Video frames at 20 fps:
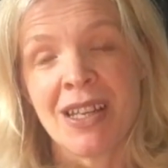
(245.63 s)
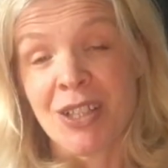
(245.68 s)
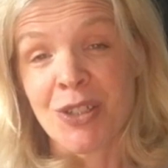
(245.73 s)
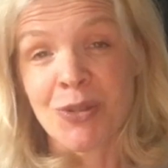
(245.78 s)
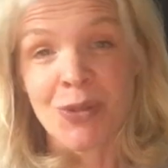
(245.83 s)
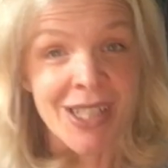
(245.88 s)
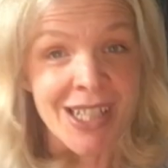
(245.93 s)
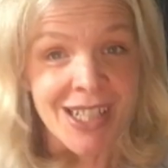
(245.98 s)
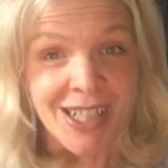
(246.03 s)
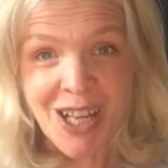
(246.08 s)

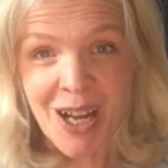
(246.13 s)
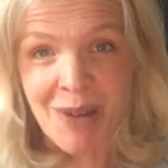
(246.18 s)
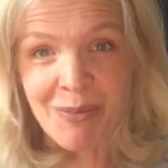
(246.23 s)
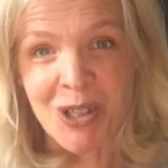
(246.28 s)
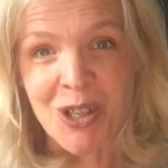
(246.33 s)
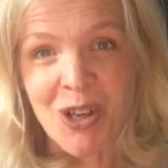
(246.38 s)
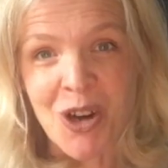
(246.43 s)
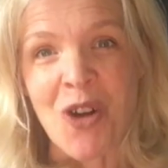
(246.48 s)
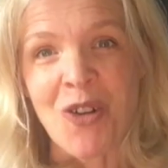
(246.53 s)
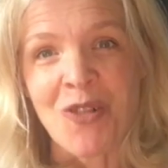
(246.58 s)
Do I need a cup
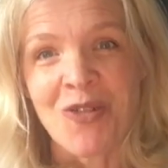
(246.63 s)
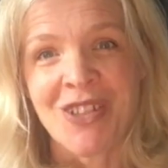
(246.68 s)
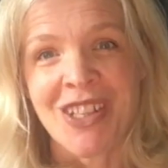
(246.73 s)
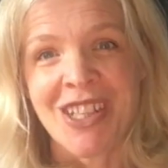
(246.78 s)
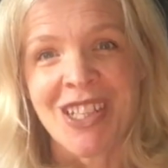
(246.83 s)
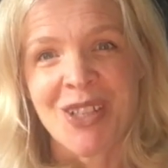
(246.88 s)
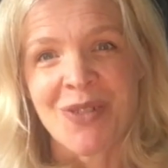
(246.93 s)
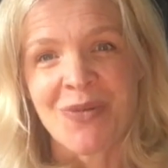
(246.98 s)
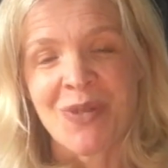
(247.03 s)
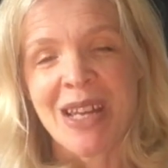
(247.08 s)
of
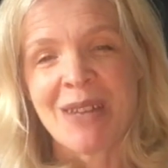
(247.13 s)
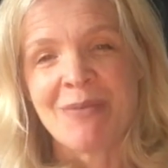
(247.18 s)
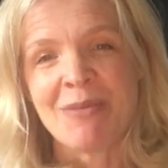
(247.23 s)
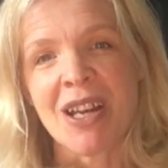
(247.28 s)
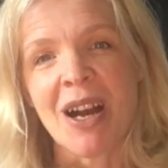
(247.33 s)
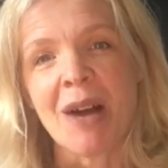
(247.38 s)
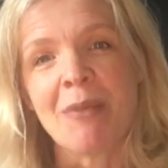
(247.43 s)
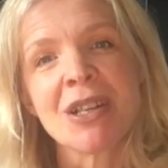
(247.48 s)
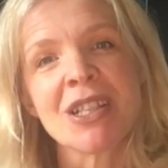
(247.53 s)
coffee to wake me up?